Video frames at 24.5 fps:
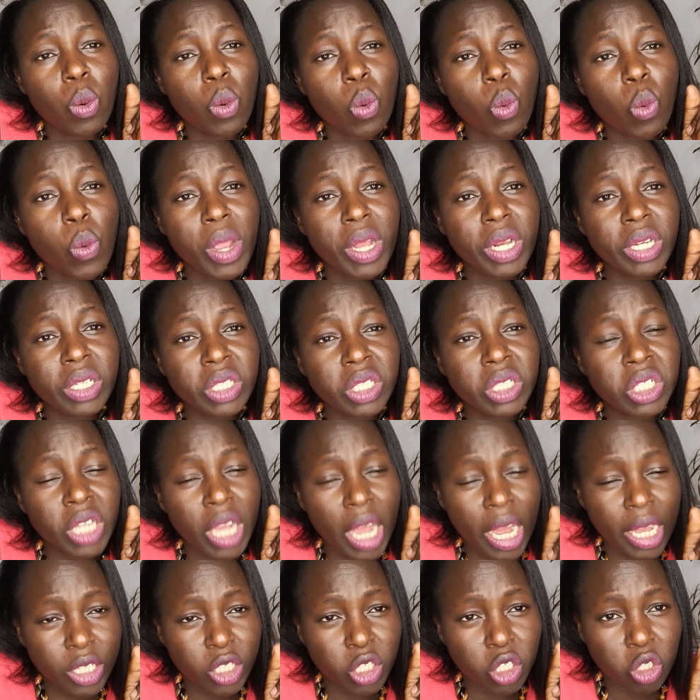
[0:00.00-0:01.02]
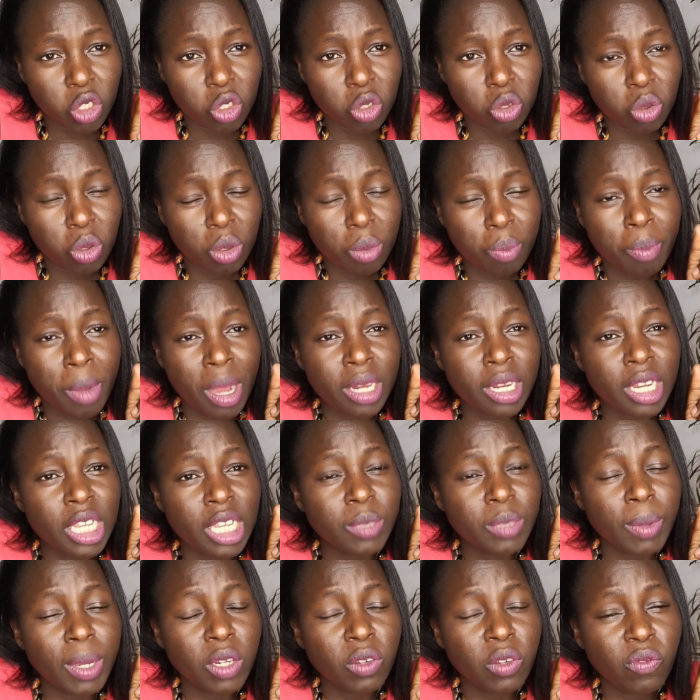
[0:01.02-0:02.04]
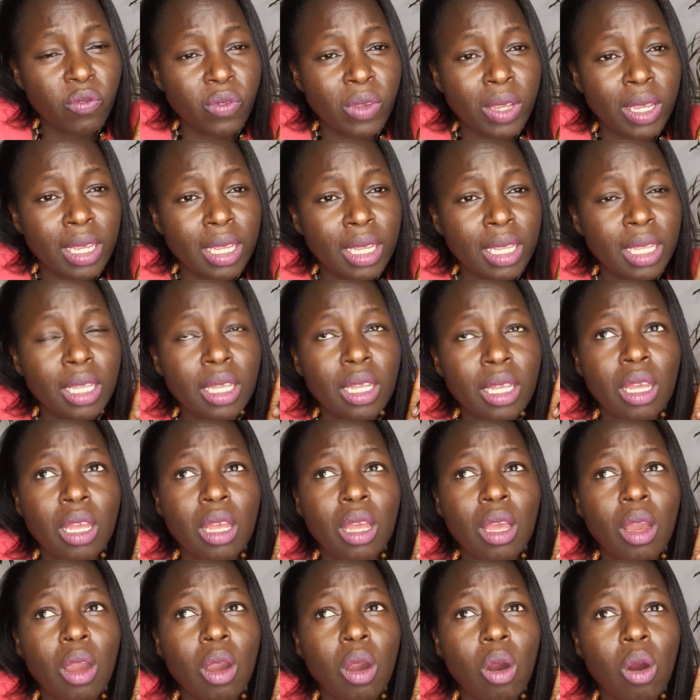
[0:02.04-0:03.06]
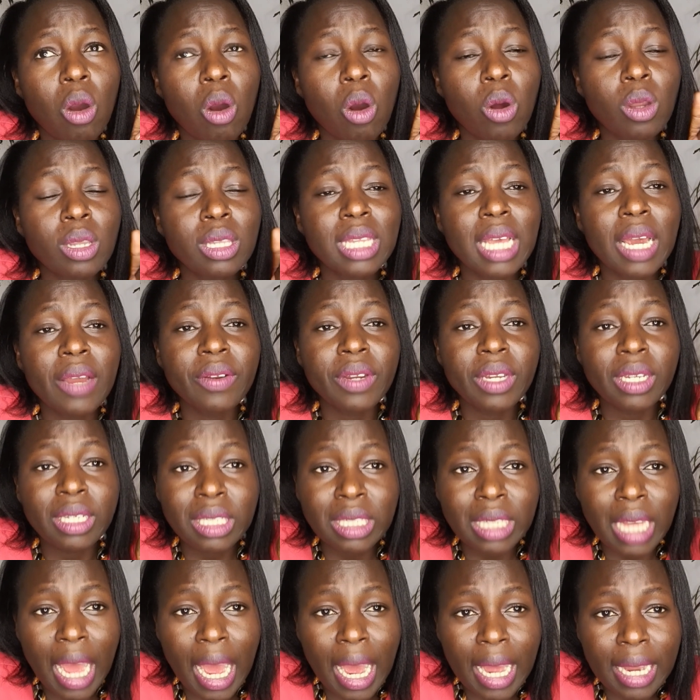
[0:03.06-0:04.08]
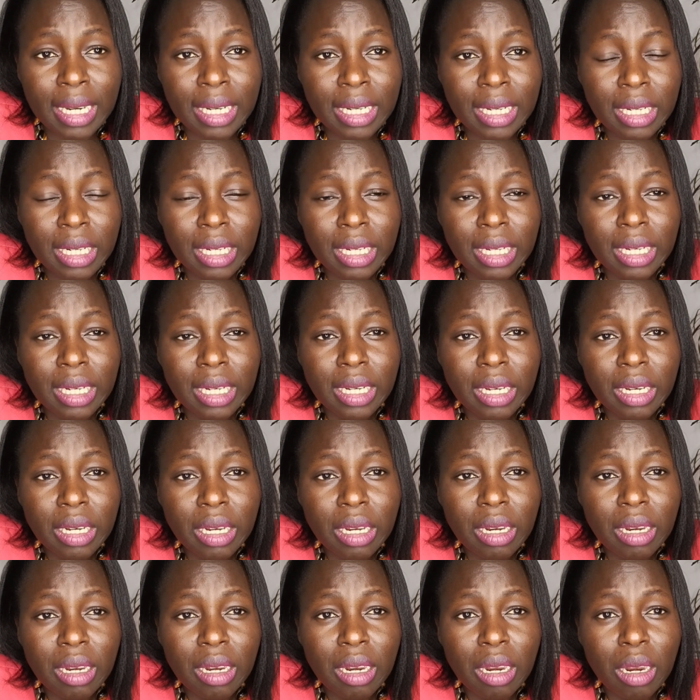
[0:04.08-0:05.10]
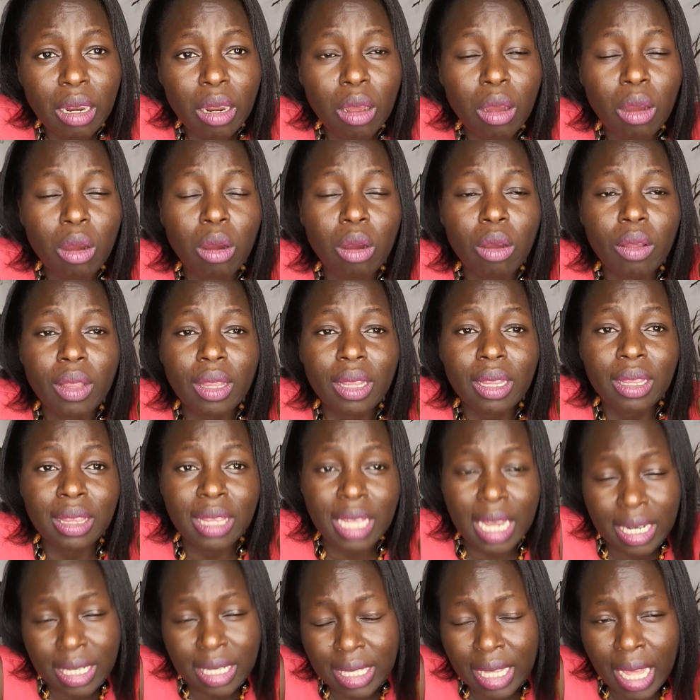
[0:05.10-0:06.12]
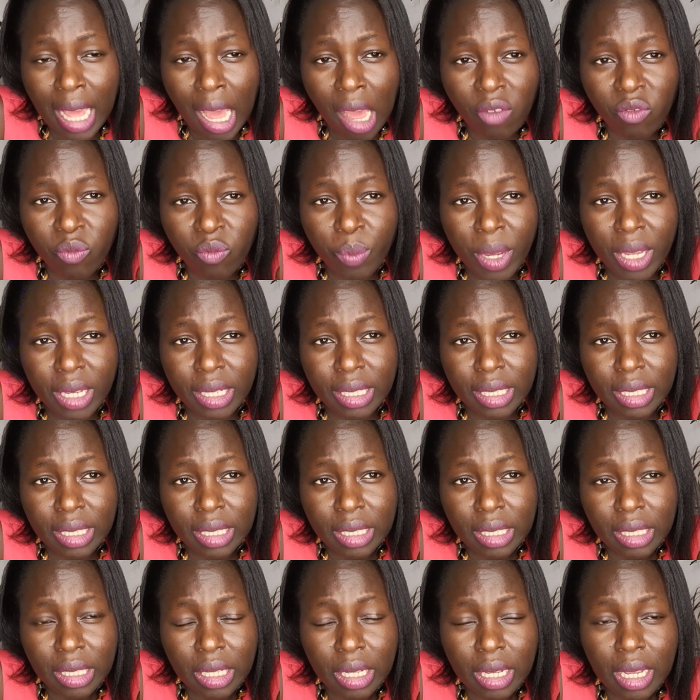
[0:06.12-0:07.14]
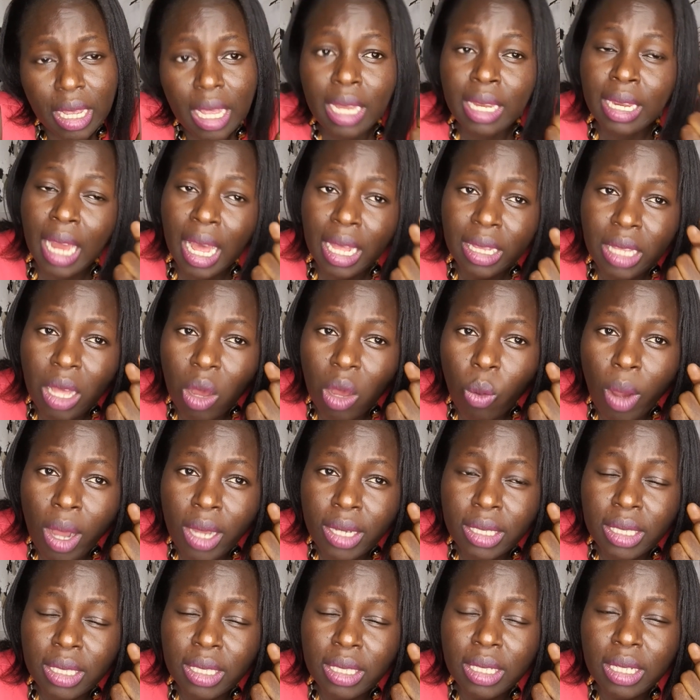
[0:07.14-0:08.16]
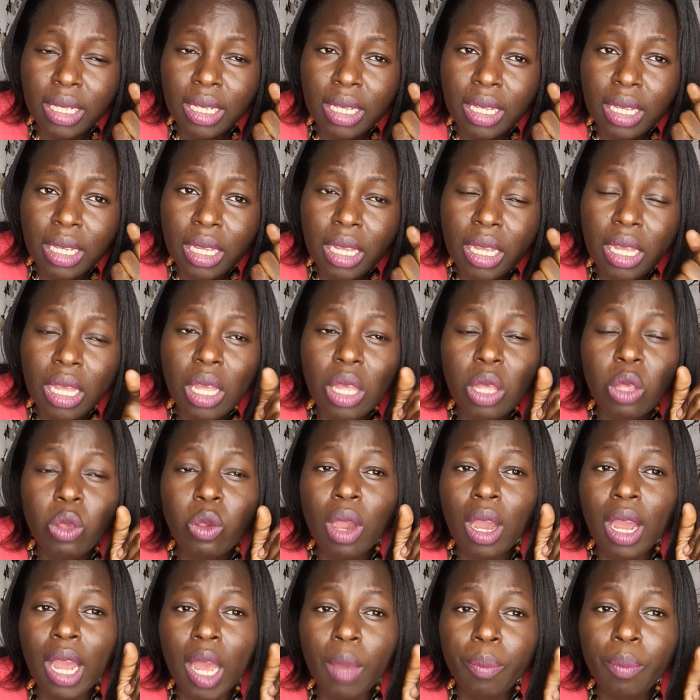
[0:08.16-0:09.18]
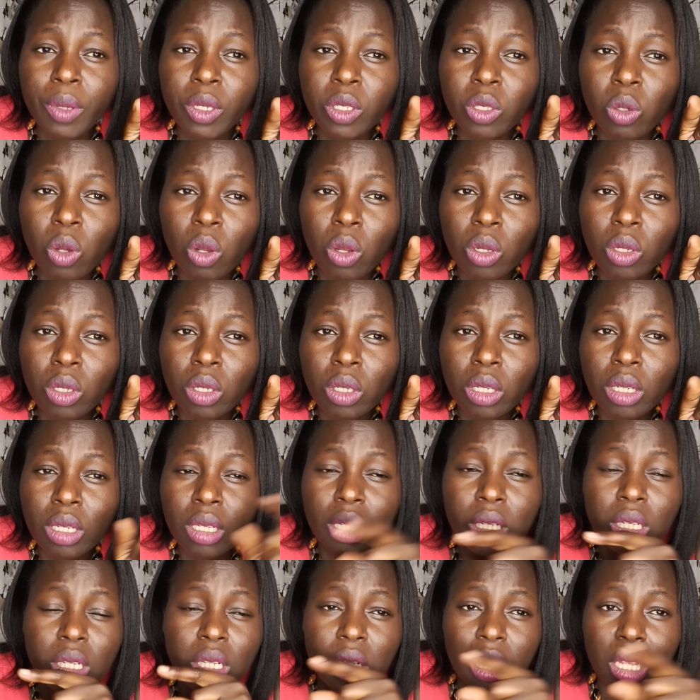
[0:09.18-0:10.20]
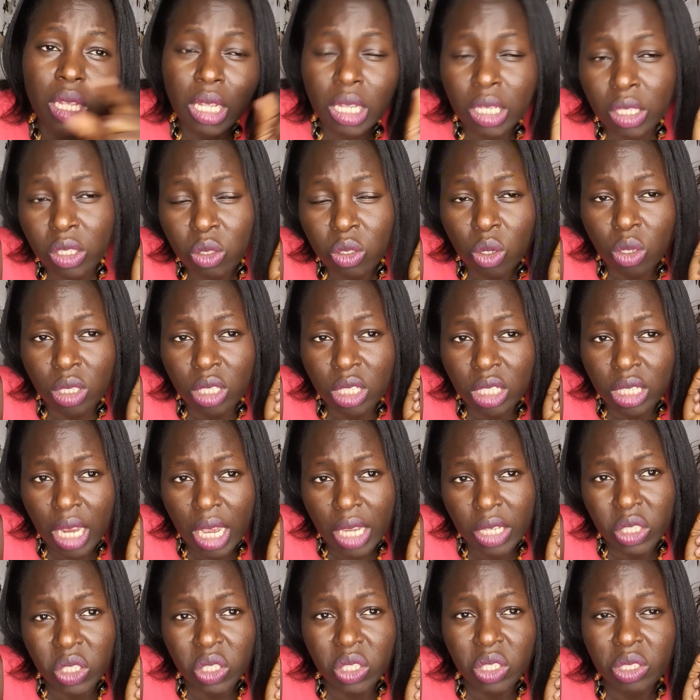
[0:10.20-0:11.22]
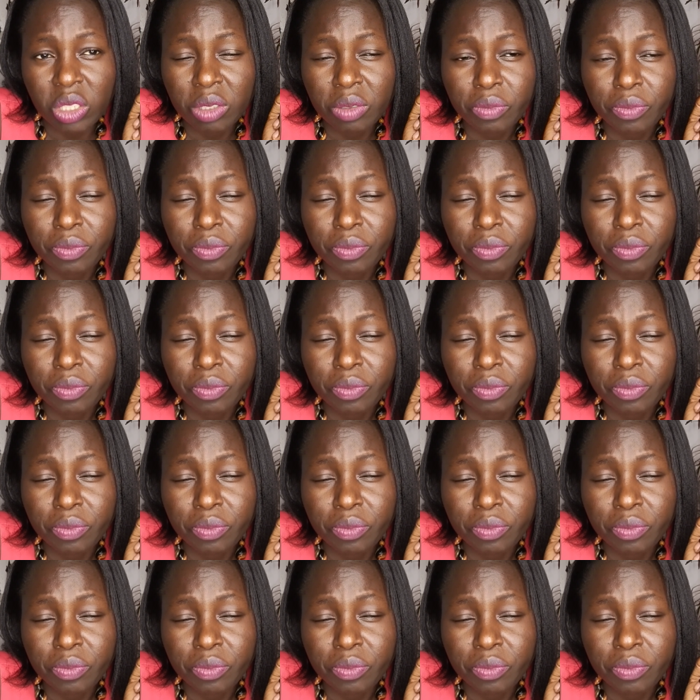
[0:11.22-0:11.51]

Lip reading: will charge you management fee on the return that they have made. In other words, your capital is not touched.